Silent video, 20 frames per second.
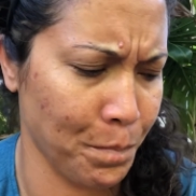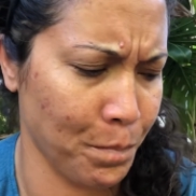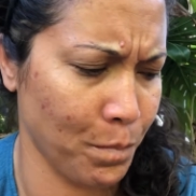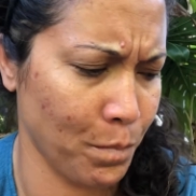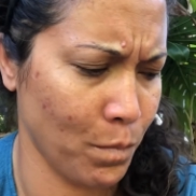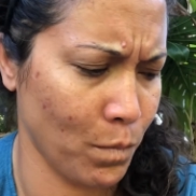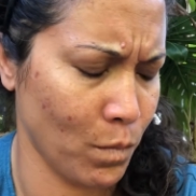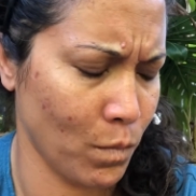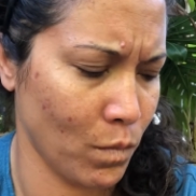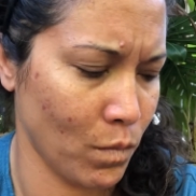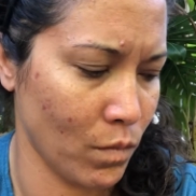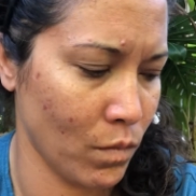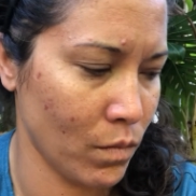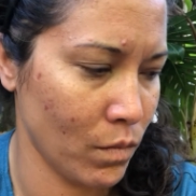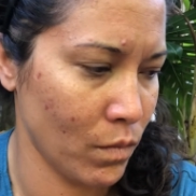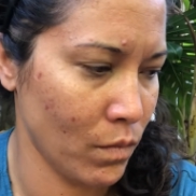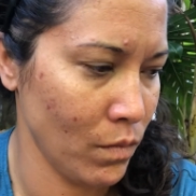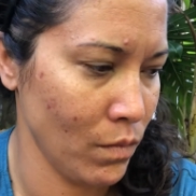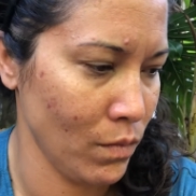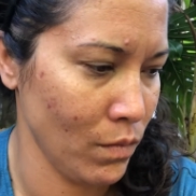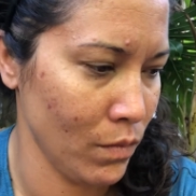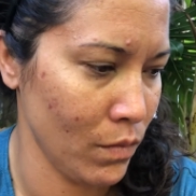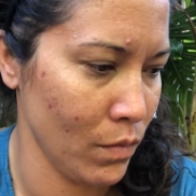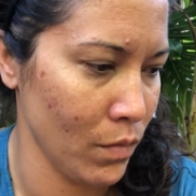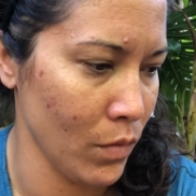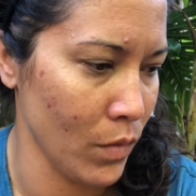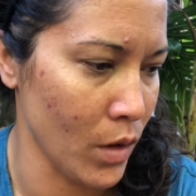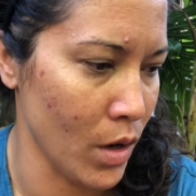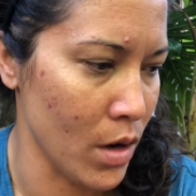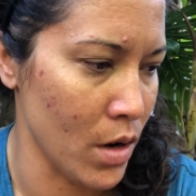
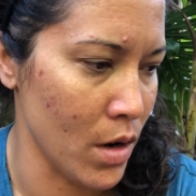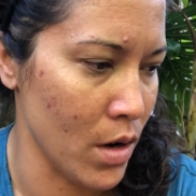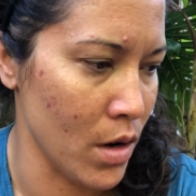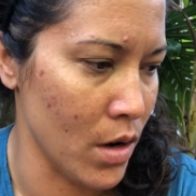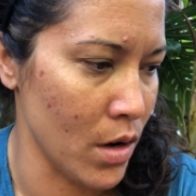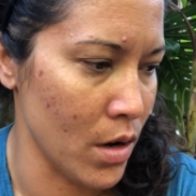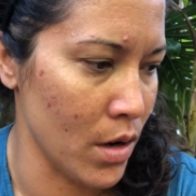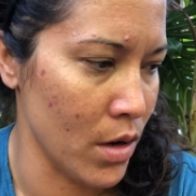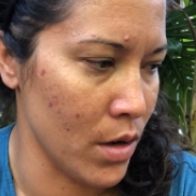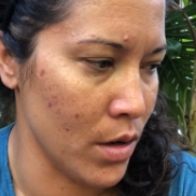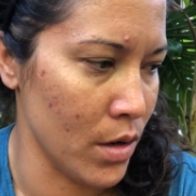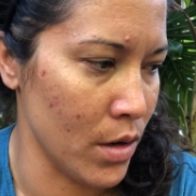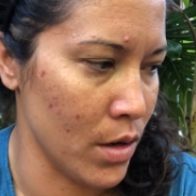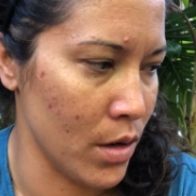[no speech]